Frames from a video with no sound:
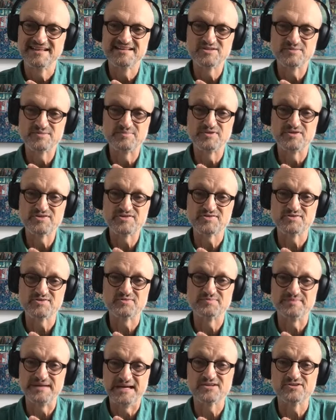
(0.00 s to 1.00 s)

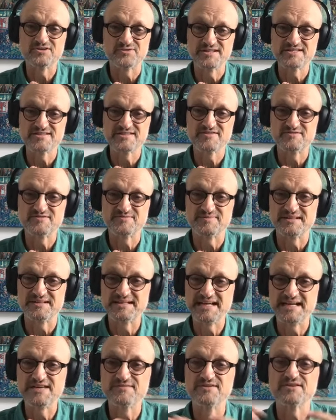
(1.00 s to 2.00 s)
interpersonal boundaries of
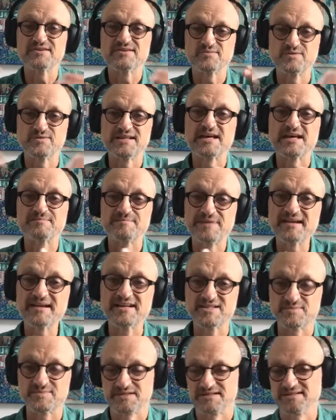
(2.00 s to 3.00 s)
behavior without
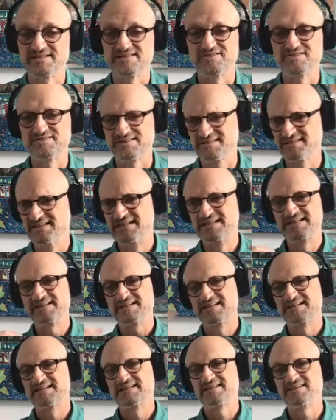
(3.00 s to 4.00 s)
punishment. You know,
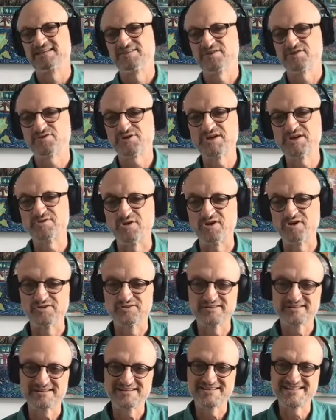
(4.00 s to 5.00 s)
your three year old,